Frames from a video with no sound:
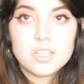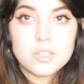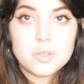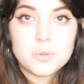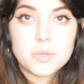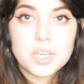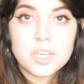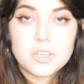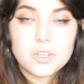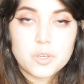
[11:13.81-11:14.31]

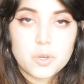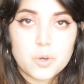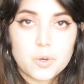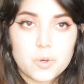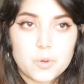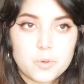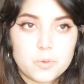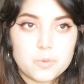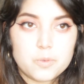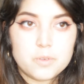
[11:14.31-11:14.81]
you can
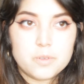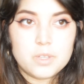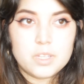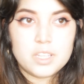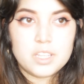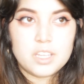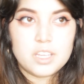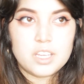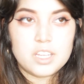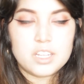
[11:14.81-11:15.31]
go
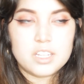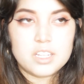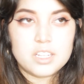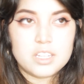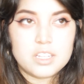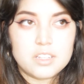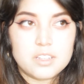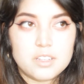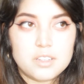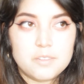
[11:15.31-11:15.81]

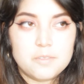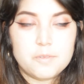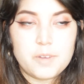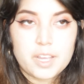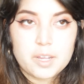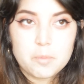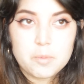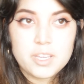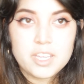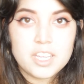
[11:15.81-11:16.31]
and
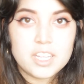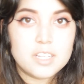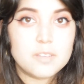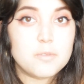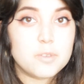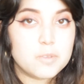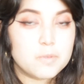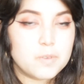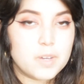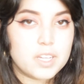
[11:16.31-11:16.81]
find me and
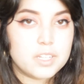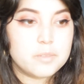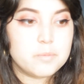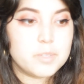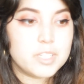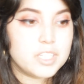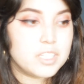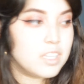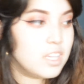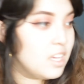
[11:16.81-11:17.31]
if you find
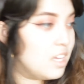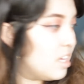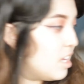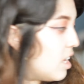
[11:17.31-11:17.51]
me